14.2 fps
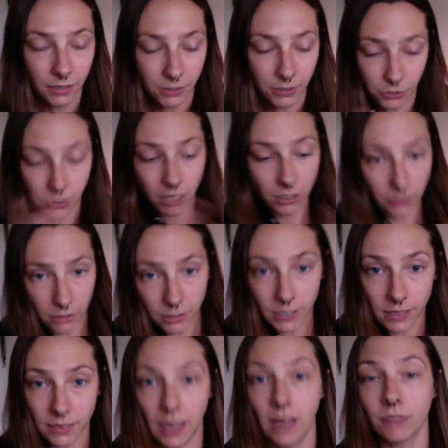You can look
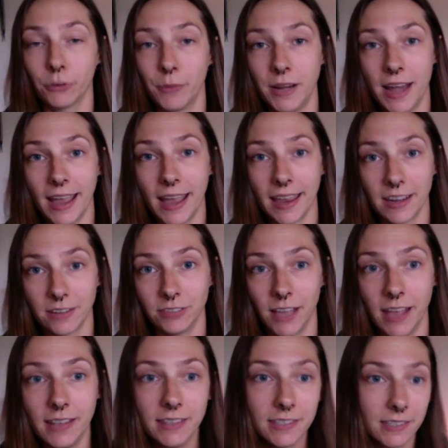at that from a negative
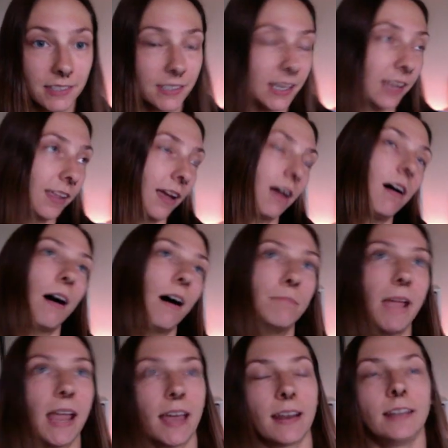lens and say like, oh
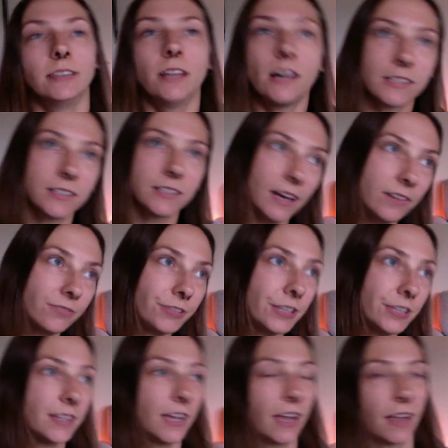man, I lost
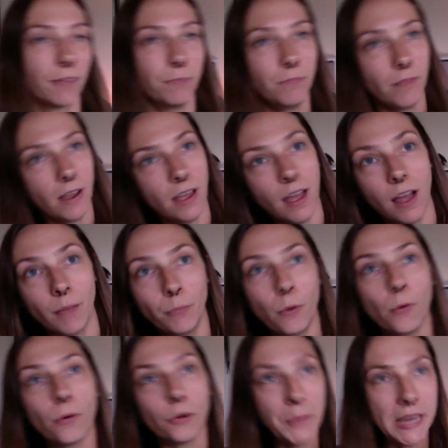everything. Ah,
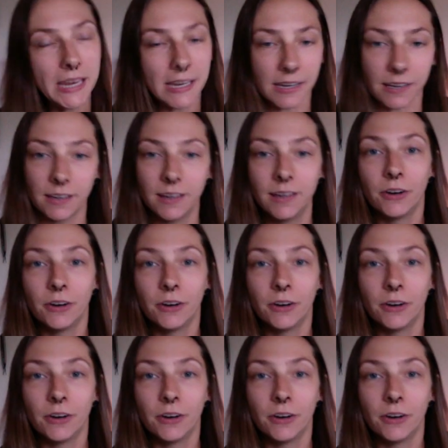poor me.